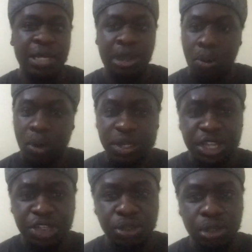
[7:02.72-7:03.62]
One
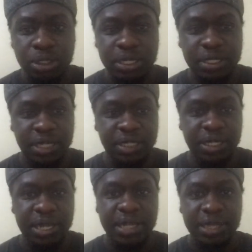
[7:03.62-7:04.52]
thing to note is that
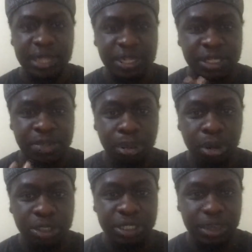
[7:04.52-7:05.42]
this
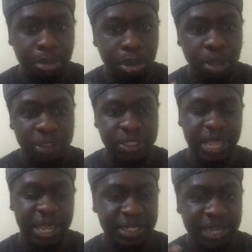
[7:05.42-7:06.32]
project, the
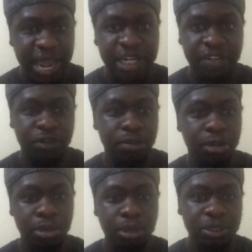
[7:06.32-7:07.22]
entire
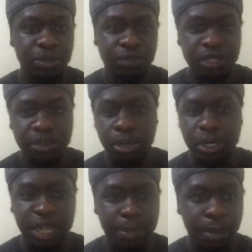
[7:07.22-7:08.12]
development process of these
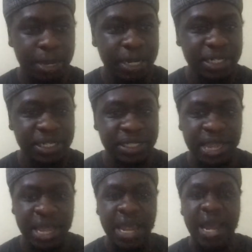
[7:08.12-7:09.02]
modern capabilities
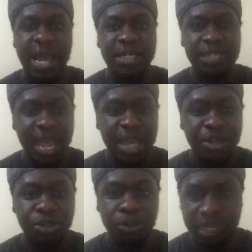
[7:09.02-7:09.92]
are tied
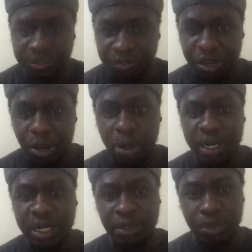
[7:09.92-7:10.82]
to the three
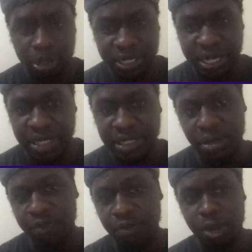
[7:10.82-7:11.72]
core tenets
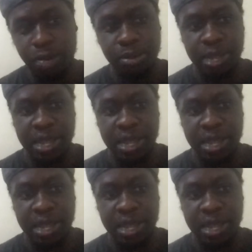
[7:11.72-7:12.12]
of the web.